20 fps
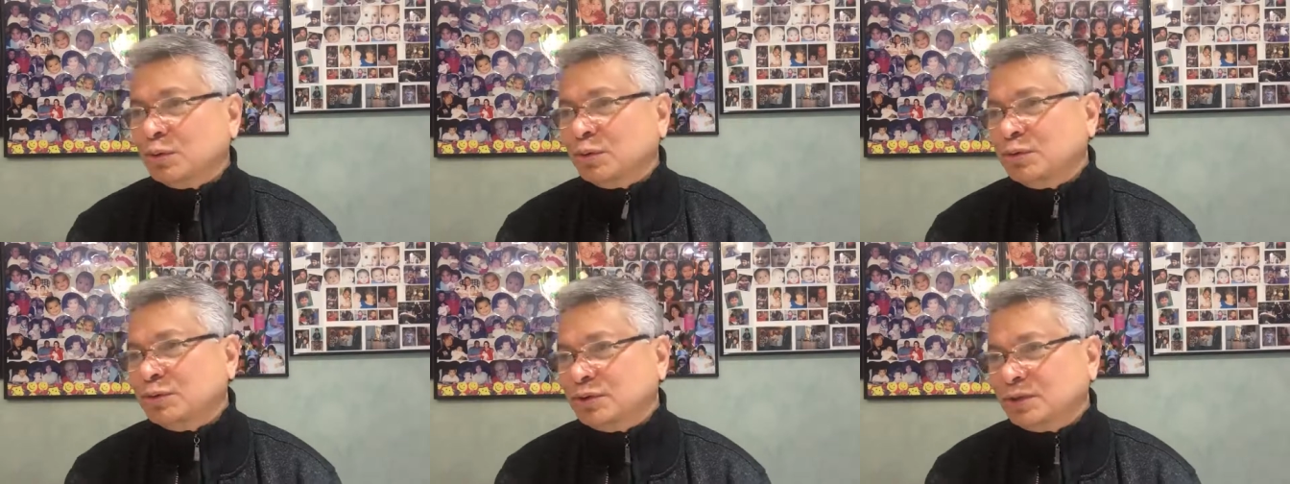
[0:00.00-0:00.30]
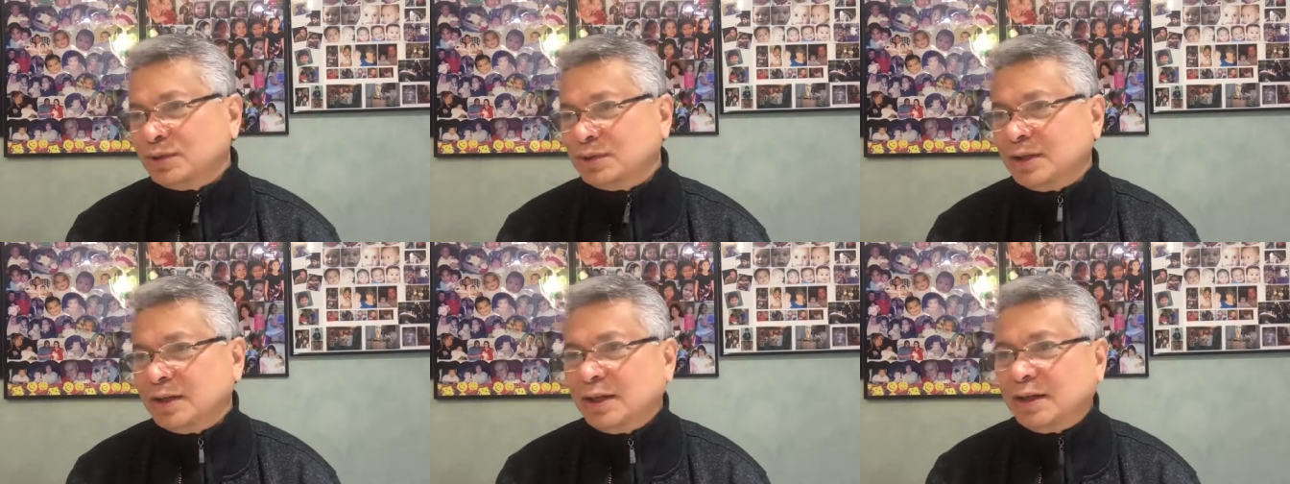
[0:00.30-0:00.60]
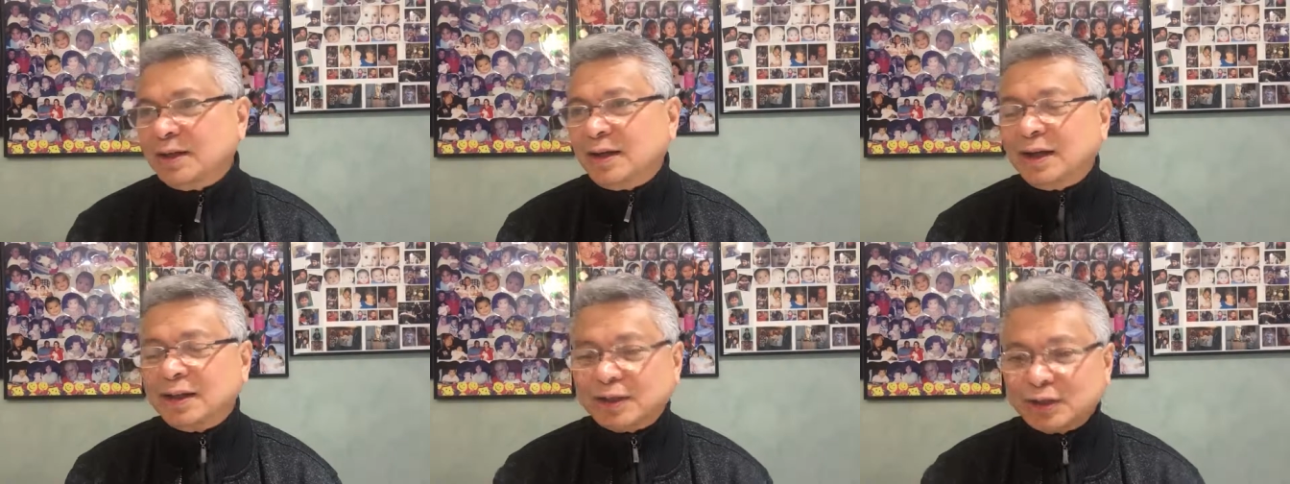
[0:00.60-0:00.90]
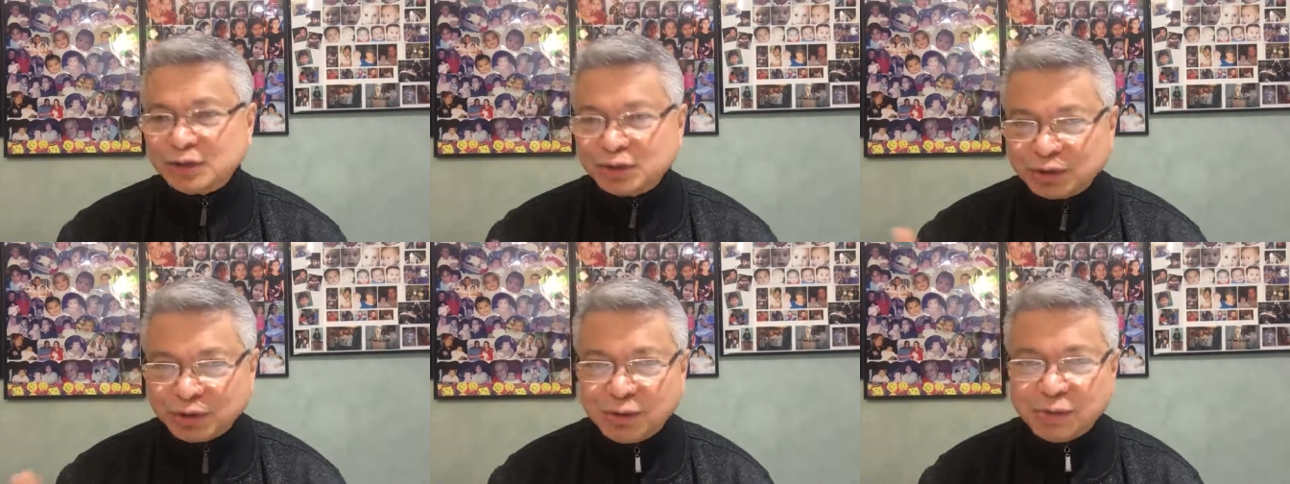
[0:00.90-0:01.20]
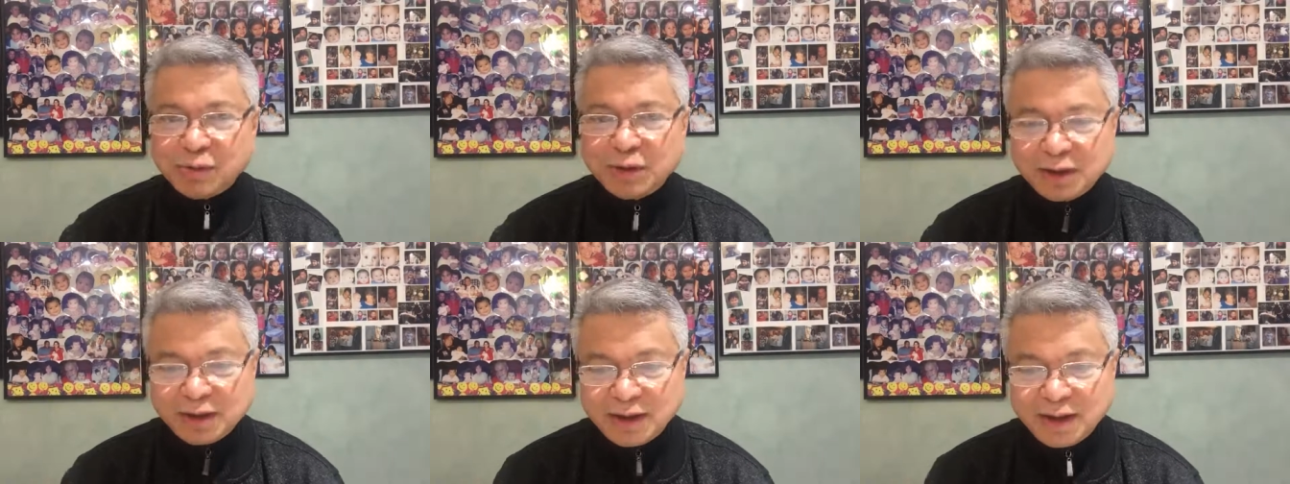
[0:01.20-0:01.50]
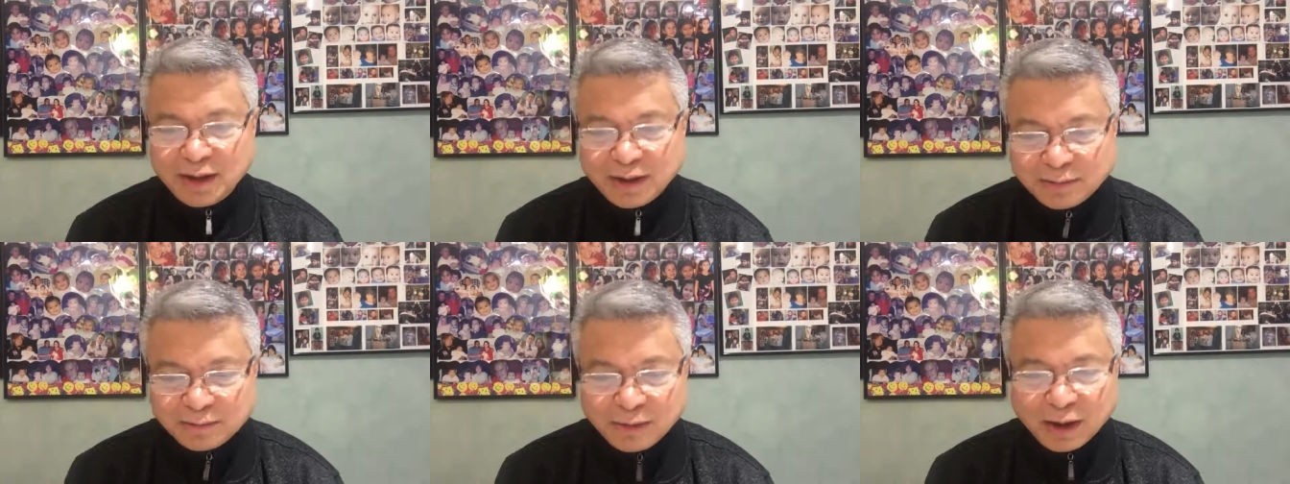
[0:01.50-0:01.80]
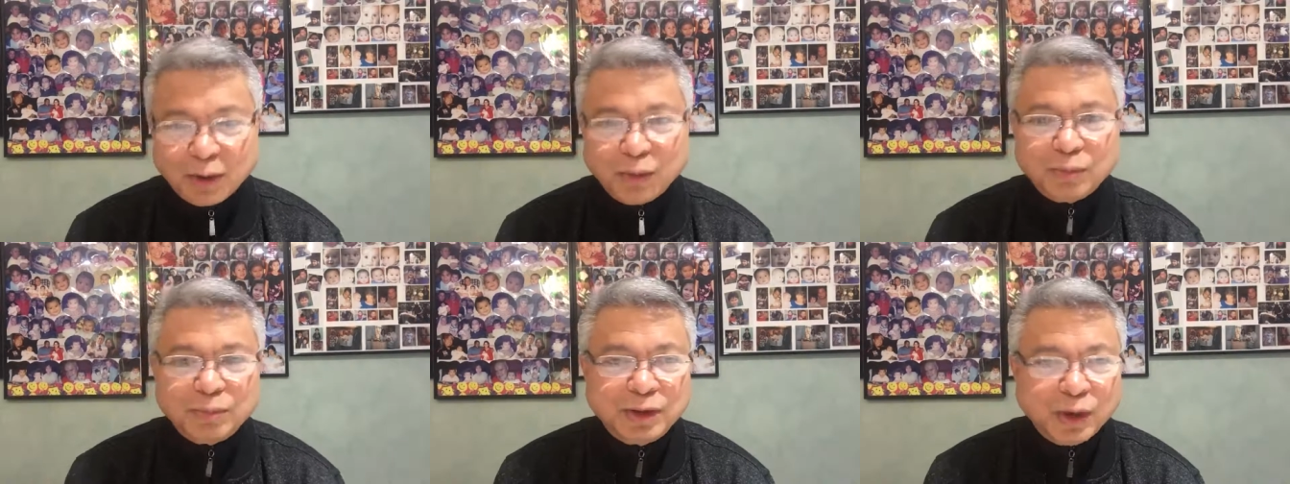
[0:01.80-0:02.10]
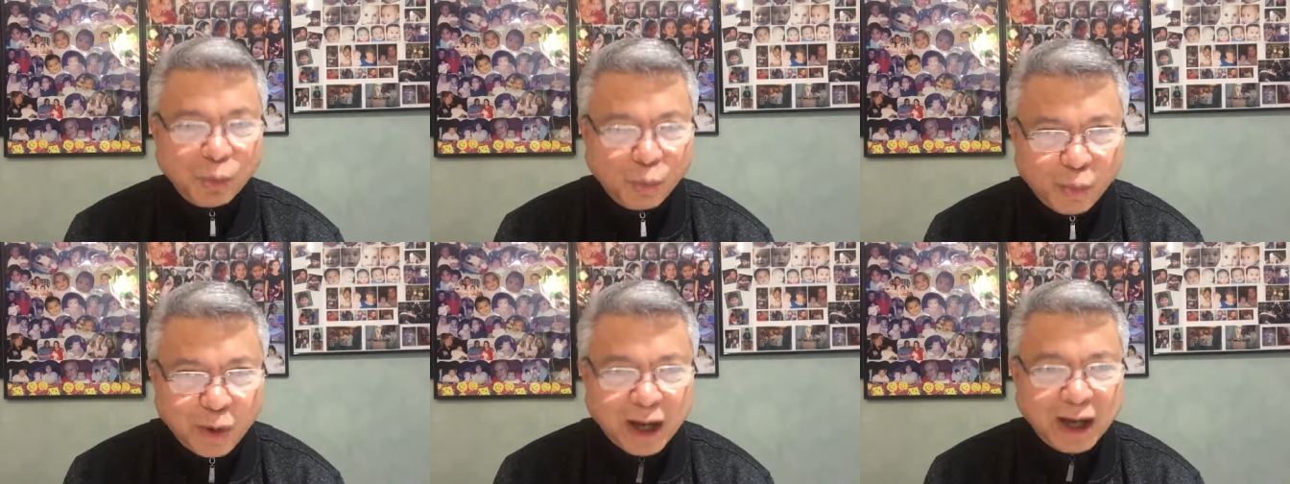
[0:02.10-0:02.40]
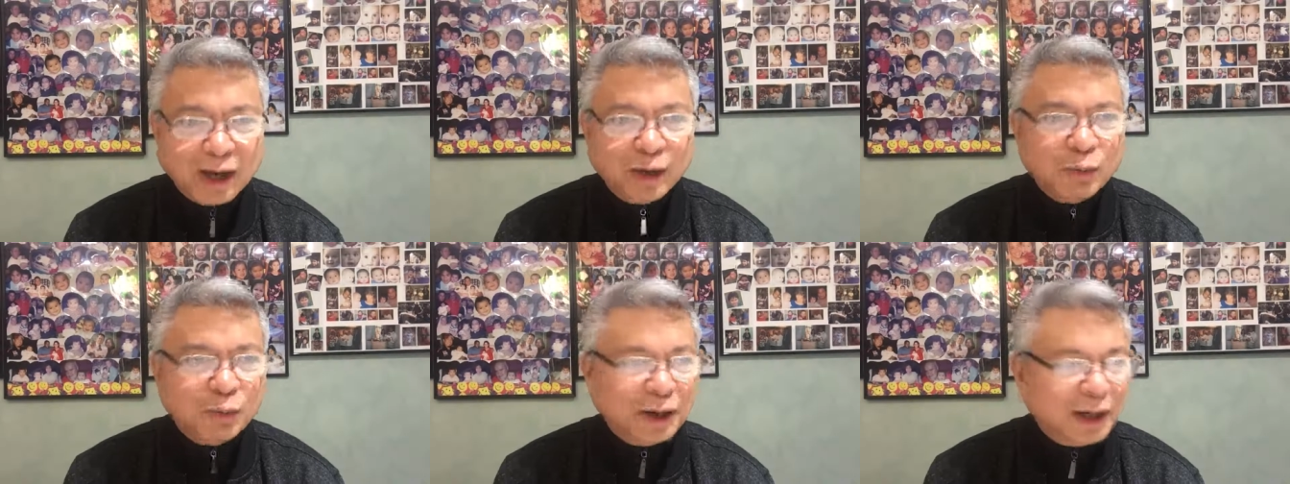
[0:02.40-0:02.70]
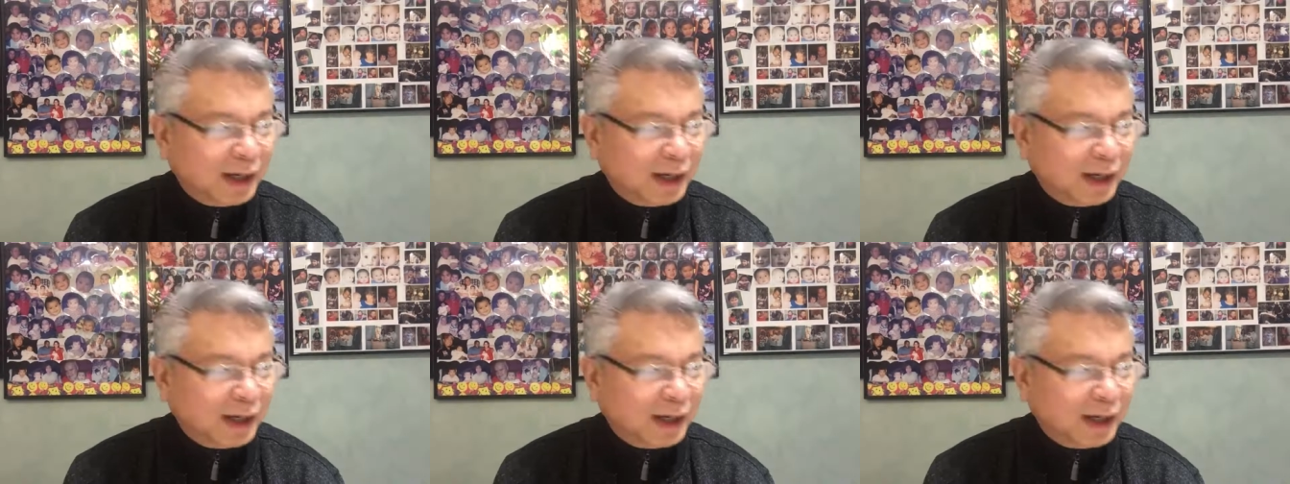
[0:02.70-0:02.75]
let us show it by the way we live